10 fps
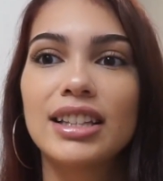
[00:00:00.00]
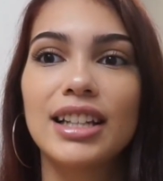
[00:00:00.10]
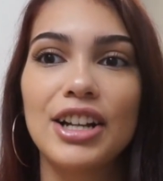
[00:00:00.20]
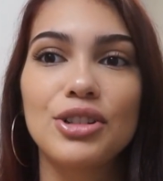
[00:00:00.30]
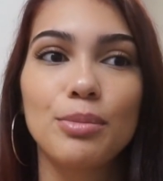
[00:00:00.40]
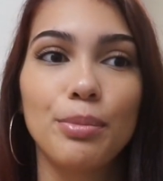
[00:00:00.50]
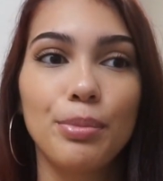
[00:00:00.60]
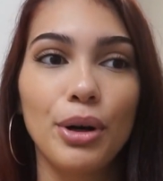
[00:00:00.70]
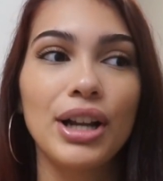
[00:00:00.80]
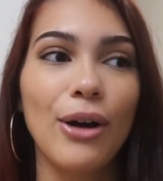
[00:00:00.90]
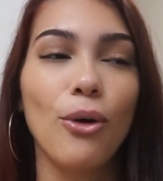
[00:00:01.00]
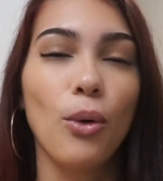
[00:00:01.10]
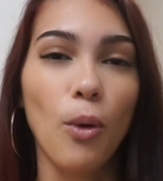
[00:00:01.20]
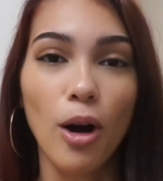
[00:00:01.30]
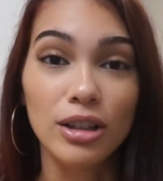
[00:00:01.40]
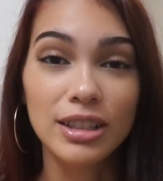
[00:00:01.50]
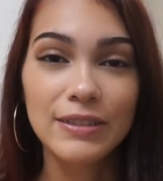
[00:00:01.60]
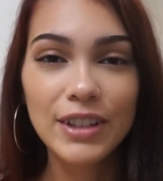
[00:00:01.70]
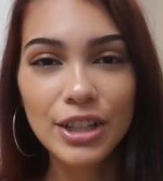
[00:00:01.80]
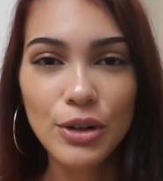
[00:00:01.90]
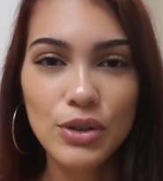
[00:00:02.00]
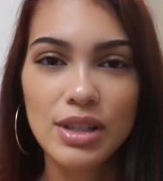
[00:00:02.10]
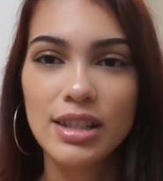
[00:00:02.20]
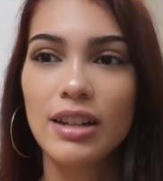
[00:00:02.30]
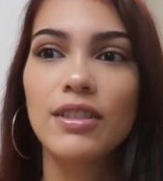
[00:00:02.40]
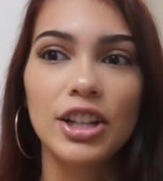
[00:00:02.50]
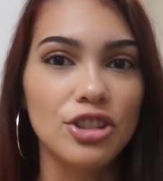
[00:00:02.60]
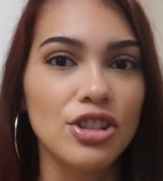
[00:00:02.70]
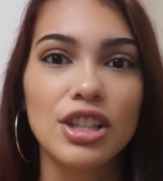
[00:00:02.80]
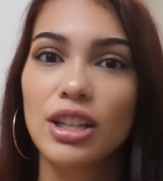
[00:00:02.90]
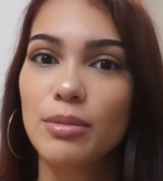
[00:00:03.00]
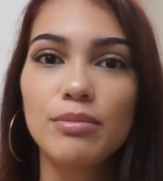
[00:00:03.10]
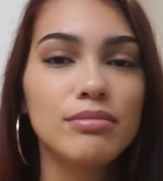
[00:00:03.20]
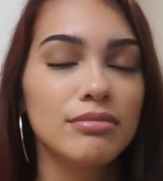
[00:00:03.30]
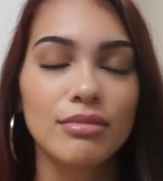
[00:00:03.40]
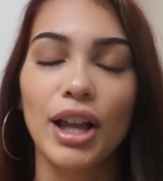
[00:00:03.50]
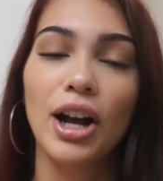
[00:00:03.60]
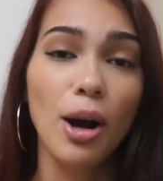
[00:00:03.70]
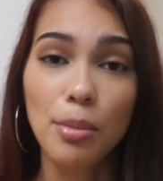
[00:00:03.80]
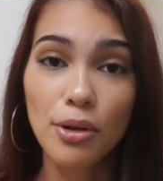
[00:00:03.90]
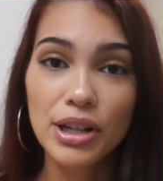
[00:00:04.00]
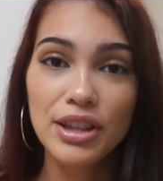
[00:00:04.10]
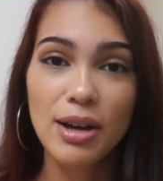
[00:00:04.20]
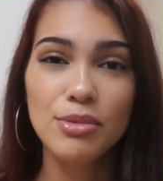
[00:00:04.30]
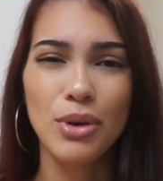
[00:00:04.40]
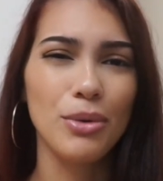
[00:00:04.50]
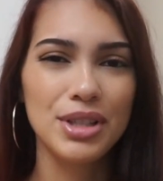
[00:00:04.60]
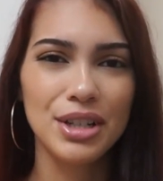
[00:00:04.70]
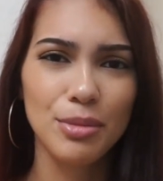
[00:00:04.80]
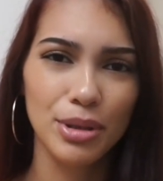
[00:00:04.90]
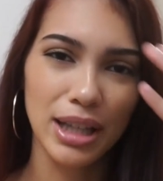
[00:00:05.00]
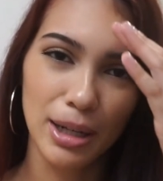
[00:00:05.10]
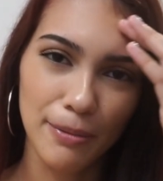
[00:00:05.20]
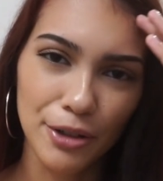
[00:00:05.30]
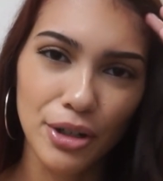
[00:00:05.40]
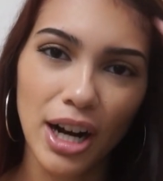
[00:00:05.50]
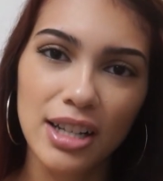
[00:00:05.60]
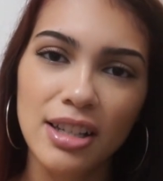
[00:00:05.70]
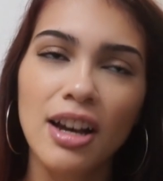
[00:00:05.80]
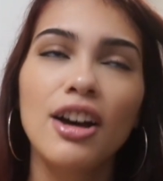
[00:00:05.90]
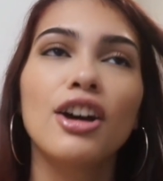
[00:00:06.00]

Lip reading: that I should put out quality videos instead of like just keep like uploading them, so I wasn't gonna put that up for you guys.